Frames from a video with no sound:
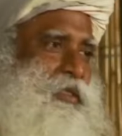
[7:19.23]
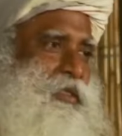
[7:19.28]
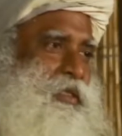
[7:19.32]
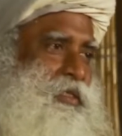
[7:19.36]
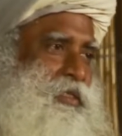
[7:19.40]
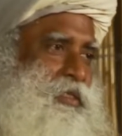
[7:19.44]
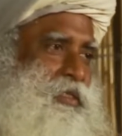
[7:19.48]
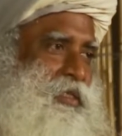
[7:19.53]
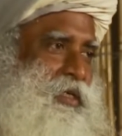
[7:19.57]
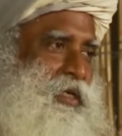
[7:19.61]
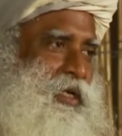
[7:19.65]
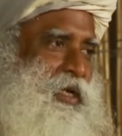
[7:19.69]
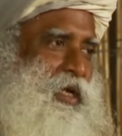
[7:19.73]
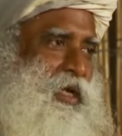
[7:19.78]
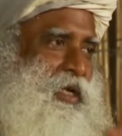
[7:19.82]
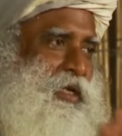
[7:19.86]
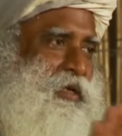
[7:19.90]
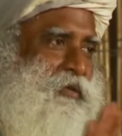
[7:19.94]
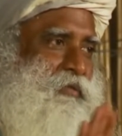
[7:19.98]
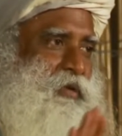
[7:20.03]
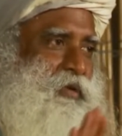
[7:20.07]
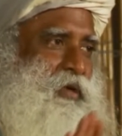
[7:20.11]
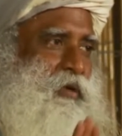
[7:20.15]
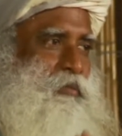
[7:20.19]
this is the
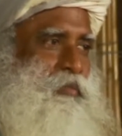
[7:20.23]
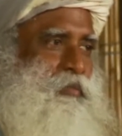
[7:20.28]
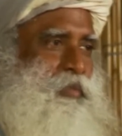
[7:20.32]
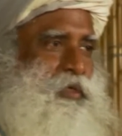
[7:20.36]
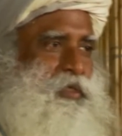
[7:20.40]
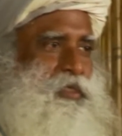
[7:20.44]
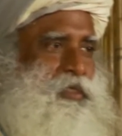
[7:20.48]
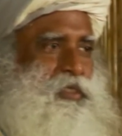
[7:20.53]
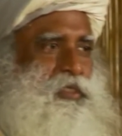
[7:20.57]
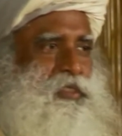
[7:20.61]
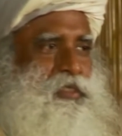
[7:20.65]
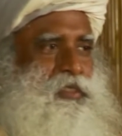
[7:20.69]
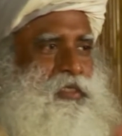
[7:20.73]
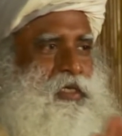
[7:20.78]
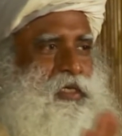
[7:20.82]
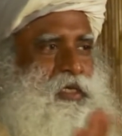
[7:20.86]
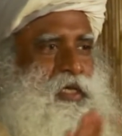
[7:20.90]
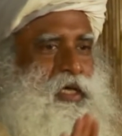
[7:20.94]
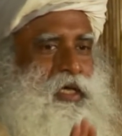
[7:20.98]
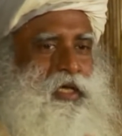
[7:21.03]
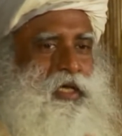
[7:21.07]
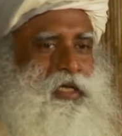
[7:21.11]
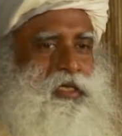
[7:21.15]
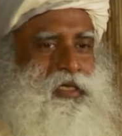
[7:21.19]
kind of compulsions that
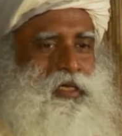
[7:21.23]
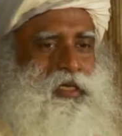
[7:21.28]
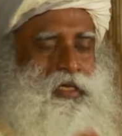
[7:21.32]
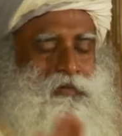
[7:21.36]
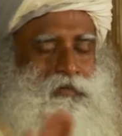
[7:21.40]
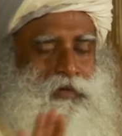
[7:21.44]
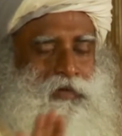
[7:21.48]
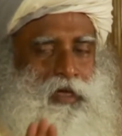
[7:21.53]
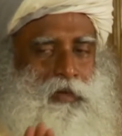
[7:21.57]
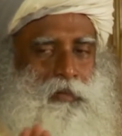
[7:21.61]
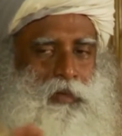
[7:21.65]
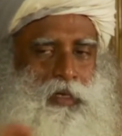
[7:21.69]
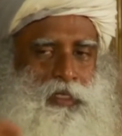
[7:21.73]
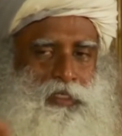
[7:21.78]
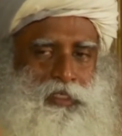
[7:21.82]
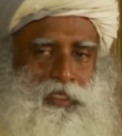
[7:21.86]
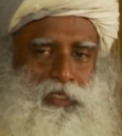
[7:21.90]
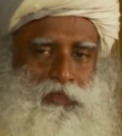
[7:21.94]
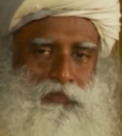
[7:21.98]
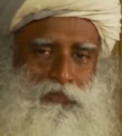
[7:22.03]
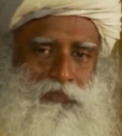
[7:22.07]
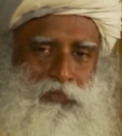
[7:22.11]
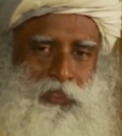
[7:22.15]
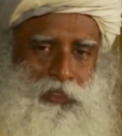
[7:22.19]
I identify
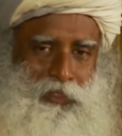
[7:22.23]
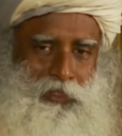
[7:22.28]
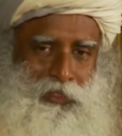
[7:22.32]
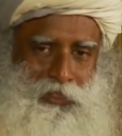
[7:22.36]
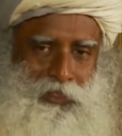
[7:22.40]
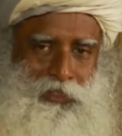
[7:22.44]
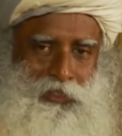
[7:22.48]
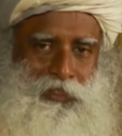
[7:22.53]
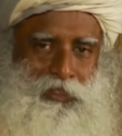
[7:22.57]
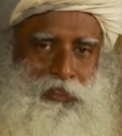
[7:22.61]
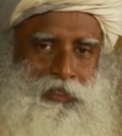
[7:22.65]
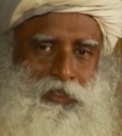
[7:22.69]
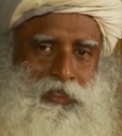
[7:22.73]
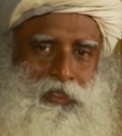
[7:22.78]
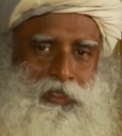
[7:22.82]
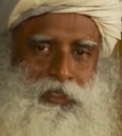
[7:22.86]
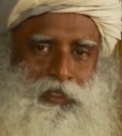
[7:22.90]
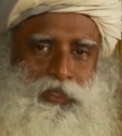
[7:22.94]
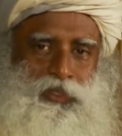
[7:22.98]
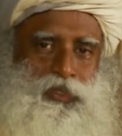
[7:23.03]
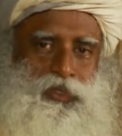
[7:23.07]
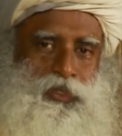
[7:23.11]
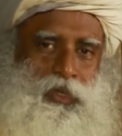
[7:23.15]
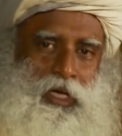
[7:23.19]
myself with,
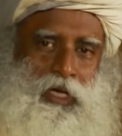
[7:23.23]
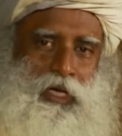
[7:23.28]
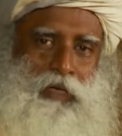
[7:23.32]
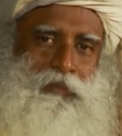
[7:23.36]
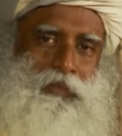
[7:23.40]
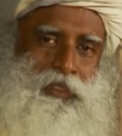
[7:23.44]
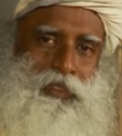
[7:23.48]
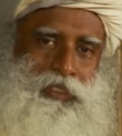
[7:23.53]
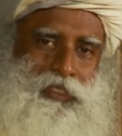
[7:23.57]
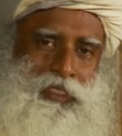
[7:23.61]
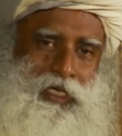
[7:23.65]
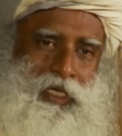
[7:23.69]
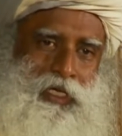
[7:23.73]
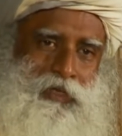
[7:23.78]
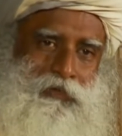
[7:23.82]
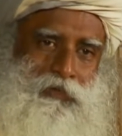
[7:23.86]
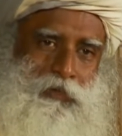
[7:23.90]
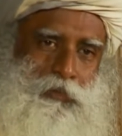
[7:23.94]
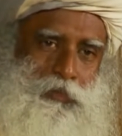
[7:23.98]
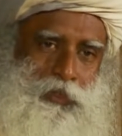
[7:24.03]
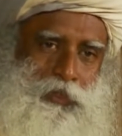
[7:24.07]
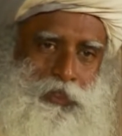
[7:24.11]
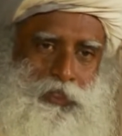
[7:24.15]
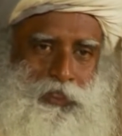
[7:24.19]
so I am this kind of
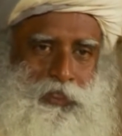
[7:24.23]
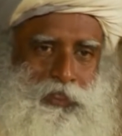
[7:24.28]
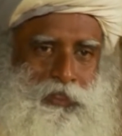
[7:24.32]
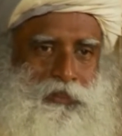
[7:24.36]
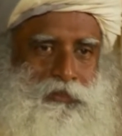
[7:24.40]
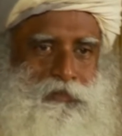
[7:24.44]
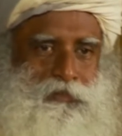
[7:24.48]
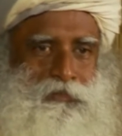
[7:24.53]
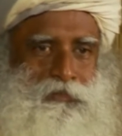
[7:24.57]
a person.